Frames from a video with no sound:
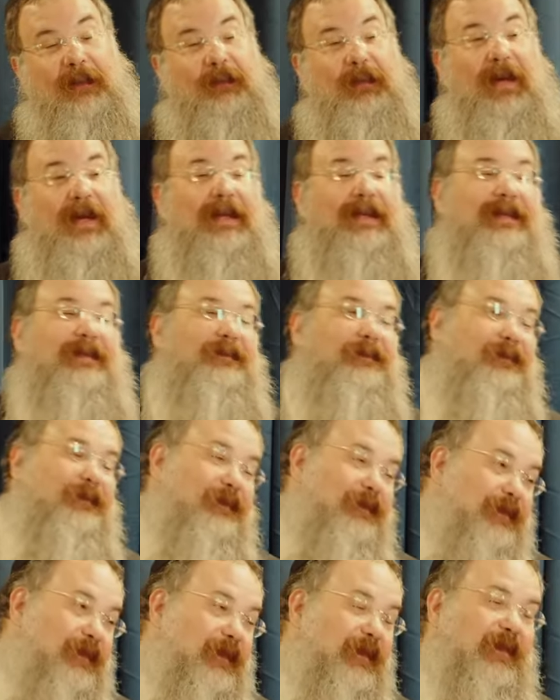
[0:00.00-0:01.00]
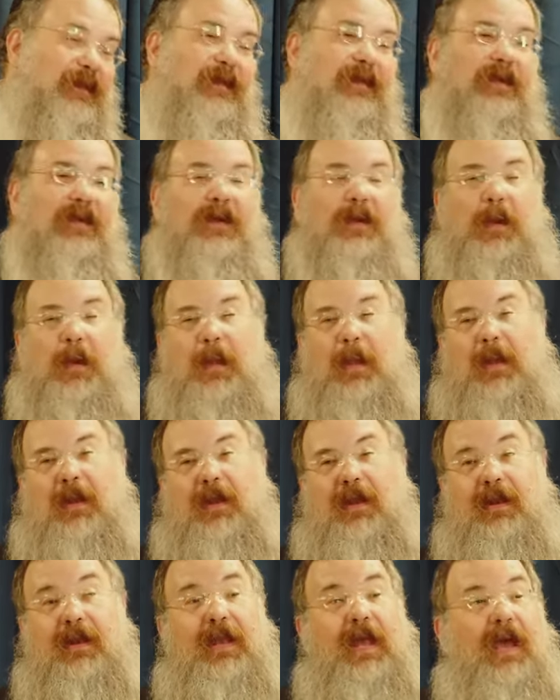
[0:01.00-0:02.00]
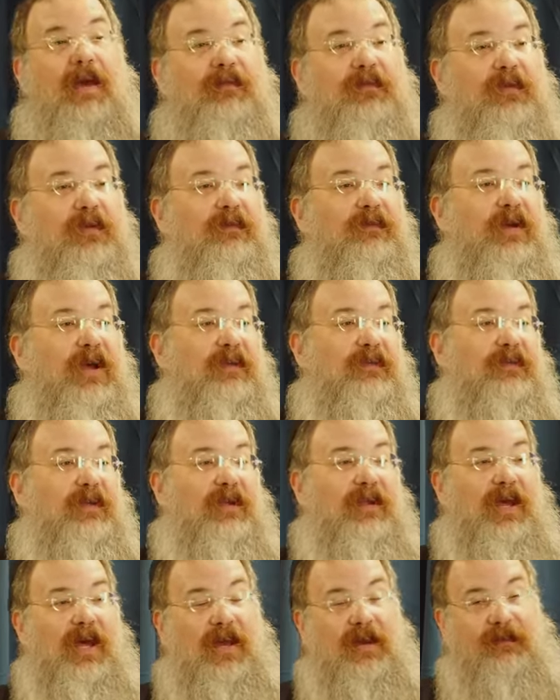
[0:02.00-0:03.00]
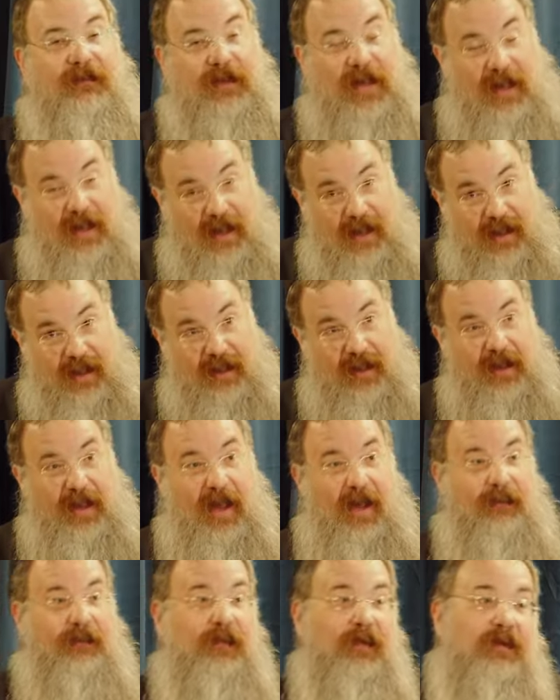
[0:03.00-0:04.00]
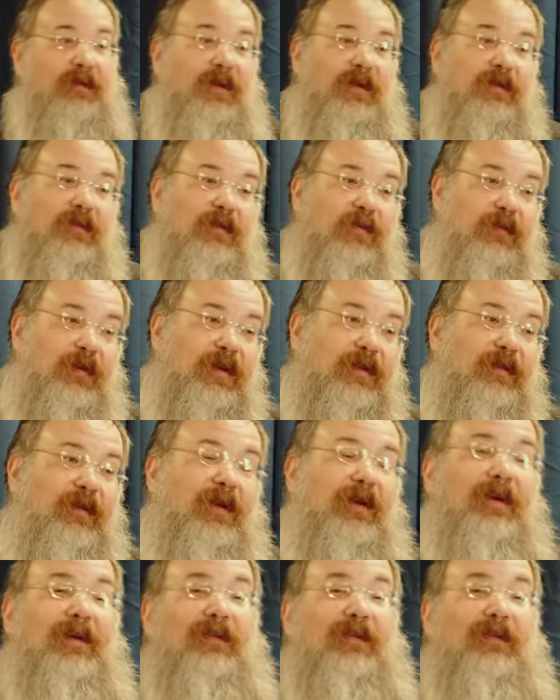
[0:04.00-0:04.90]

But he didn't have to invest a lot of effort into it.